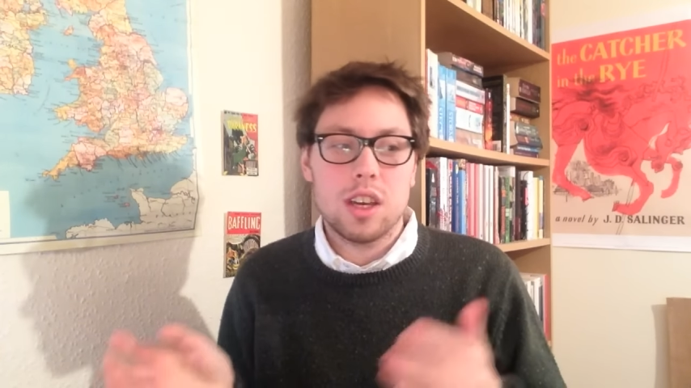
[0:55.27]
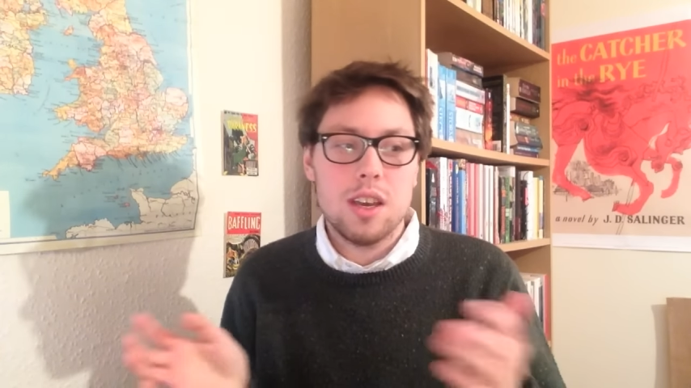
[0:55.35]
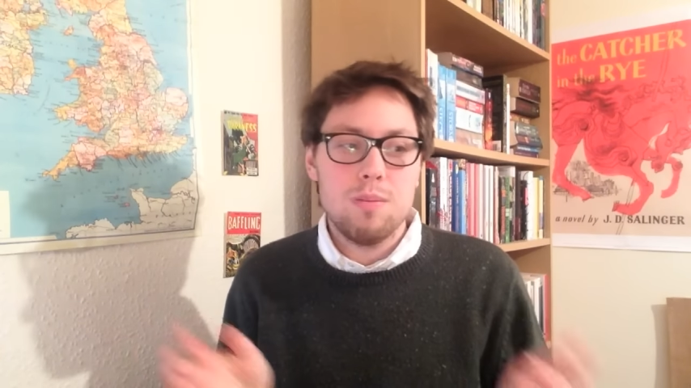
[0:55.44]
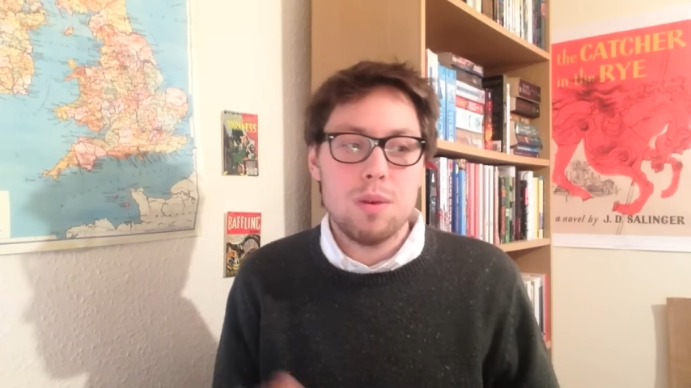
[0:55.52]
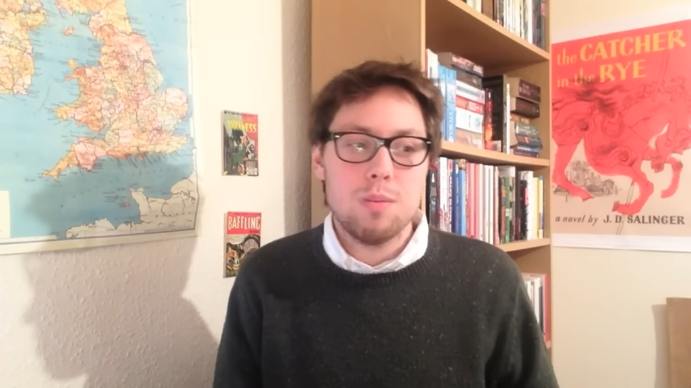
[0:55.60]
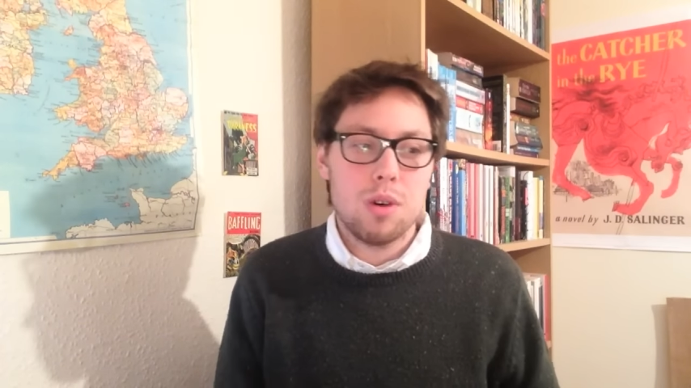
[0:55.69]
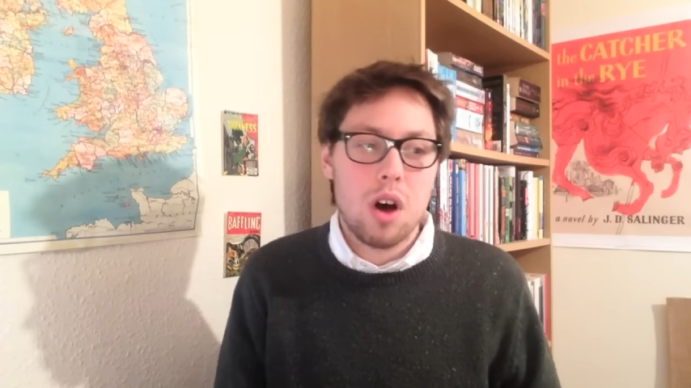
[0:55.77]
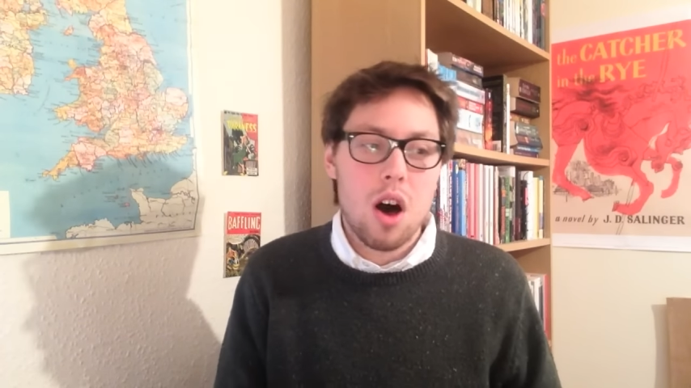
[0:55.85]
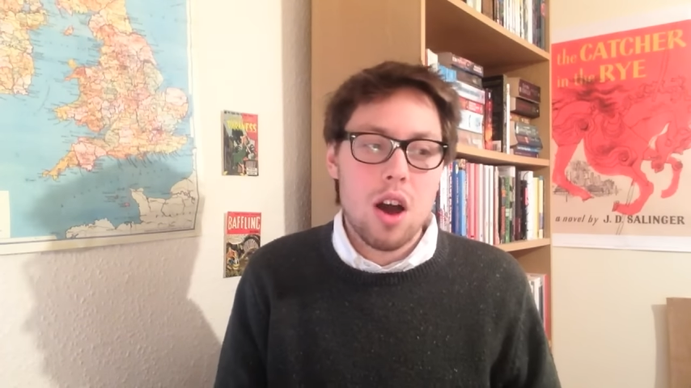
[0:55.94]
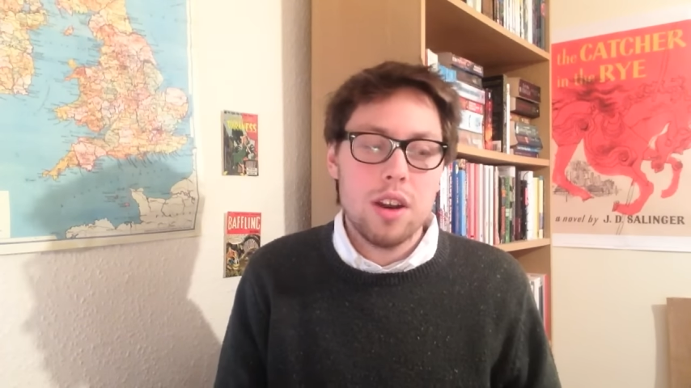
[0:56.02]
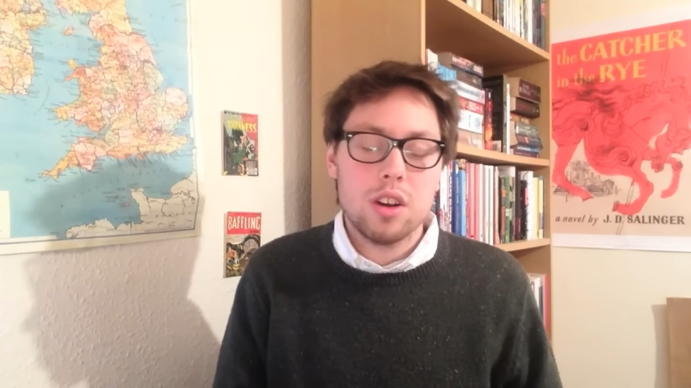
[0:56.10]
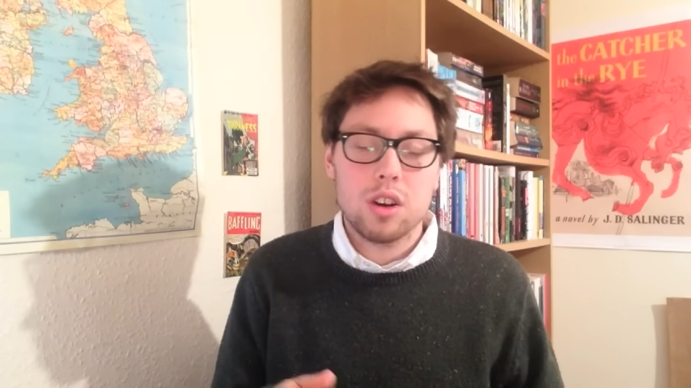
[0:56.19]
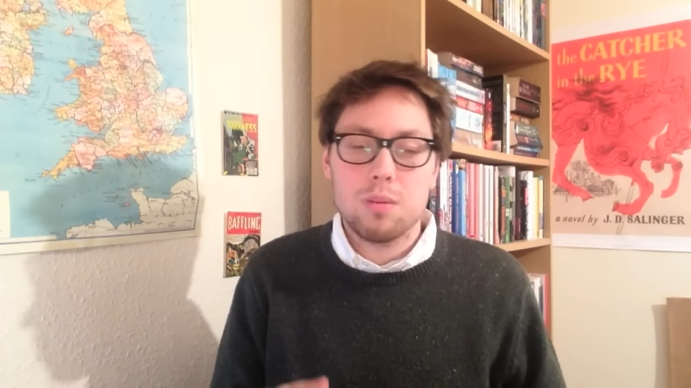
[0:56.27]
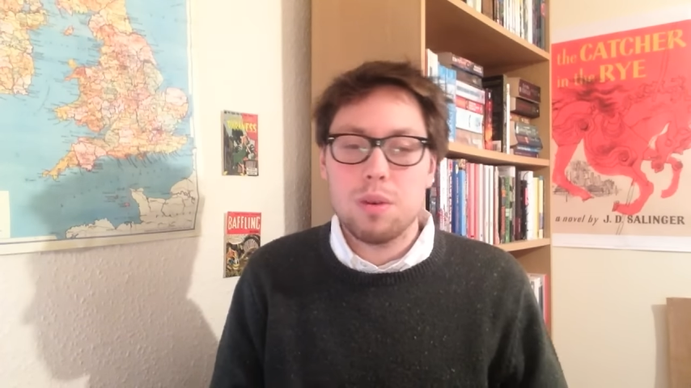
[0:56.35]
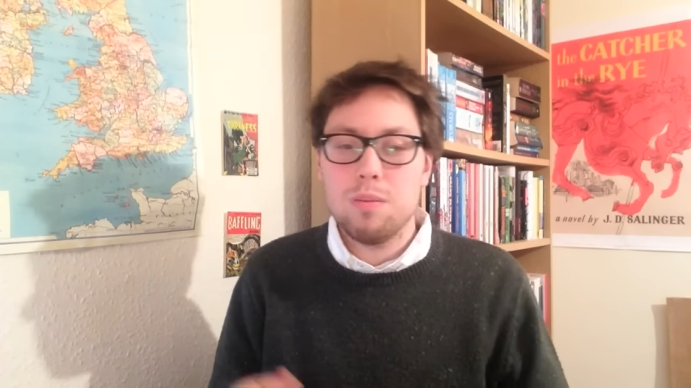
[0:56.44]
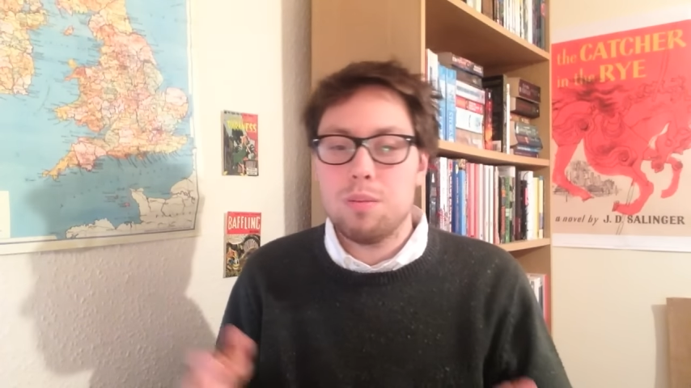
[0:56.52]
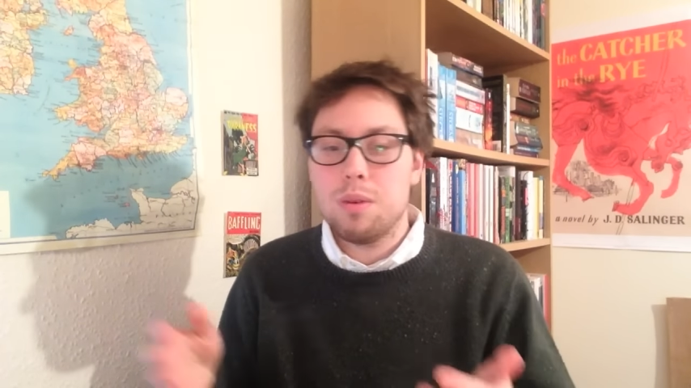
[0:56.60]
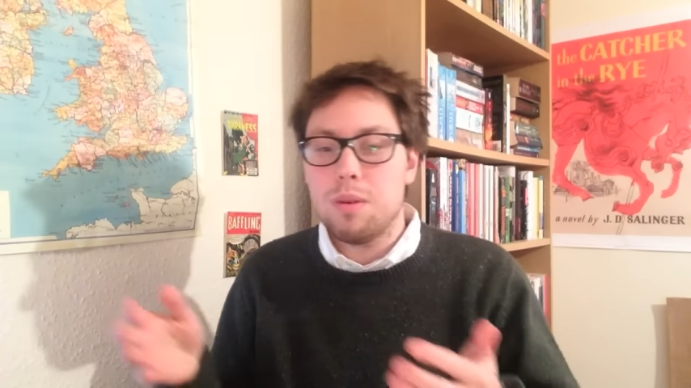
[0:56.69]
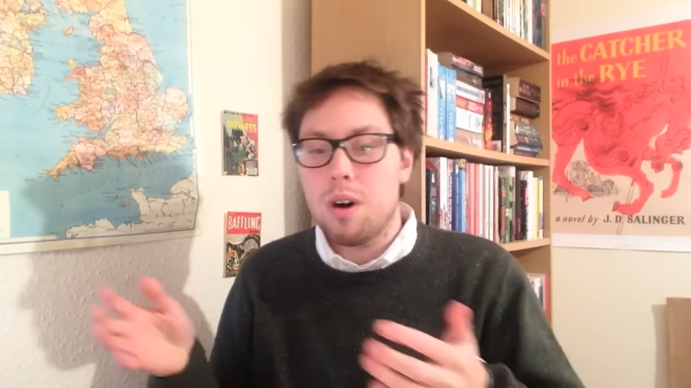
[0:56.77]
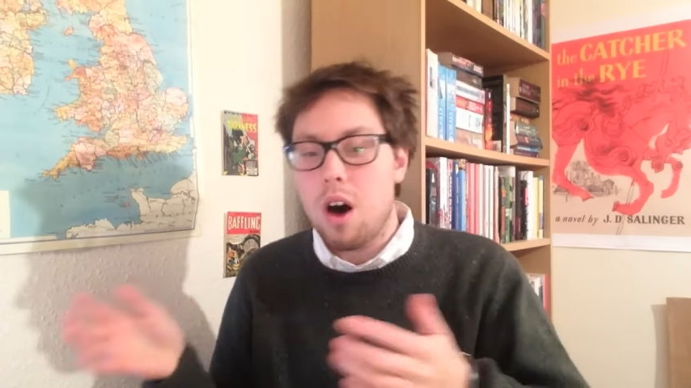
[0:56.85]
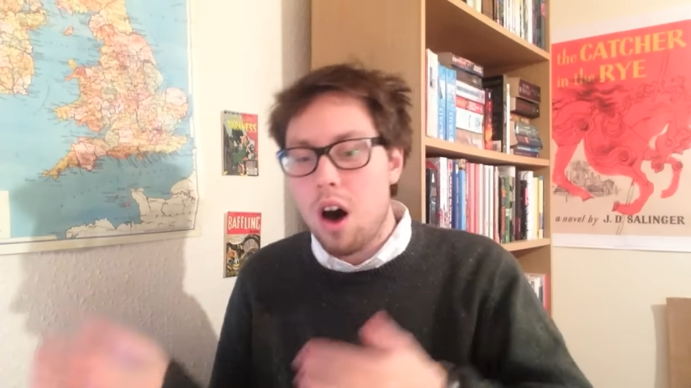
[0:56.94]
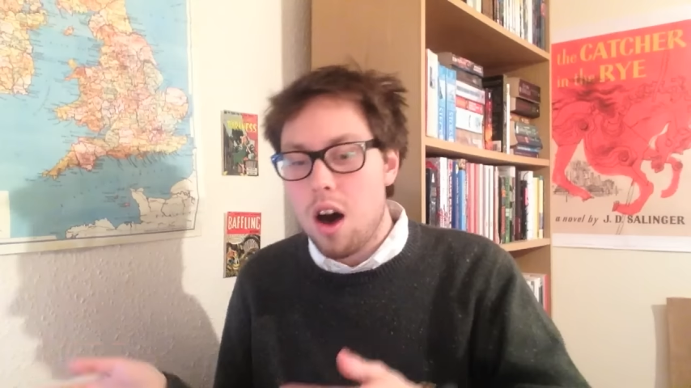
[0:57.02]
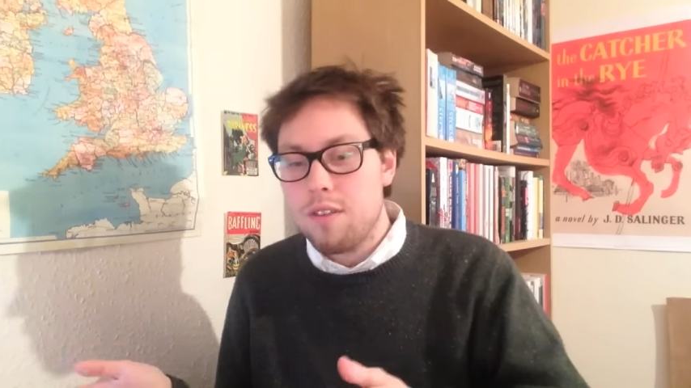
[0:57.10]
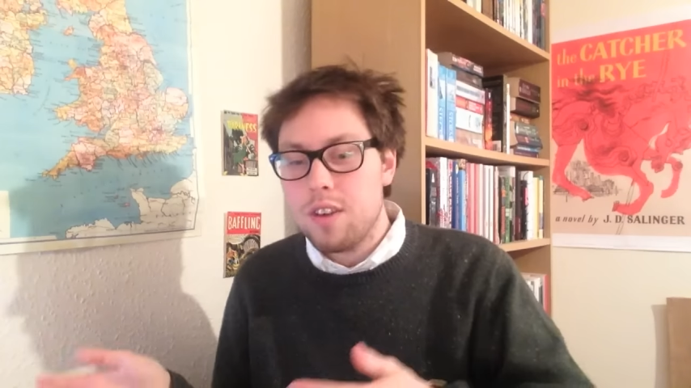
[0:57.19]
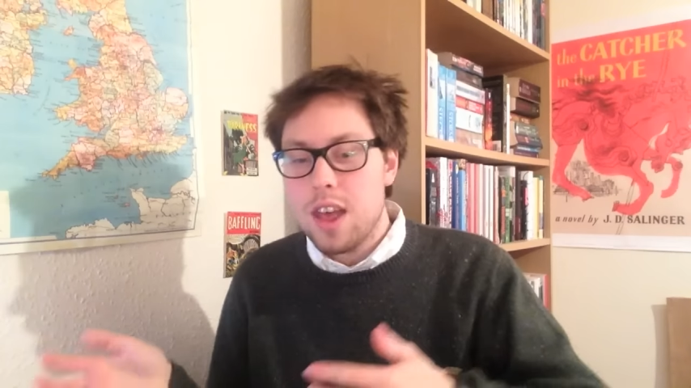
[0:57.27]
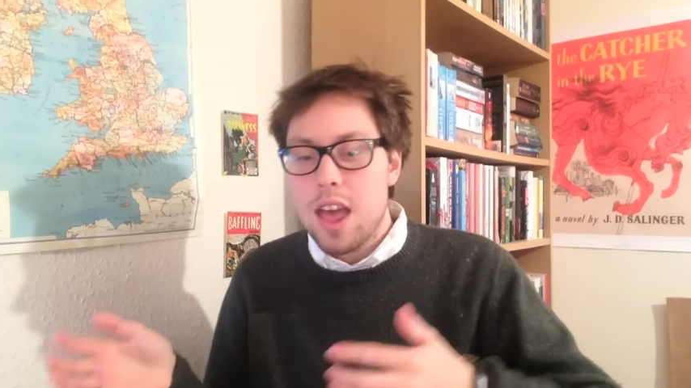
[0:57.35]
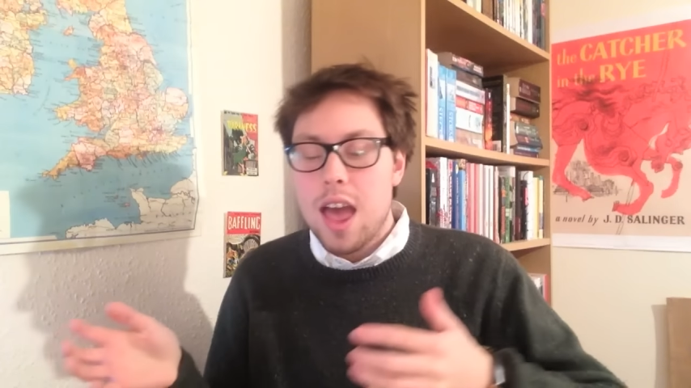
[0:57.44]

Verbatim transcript: to keep people on, you're going to keep people off.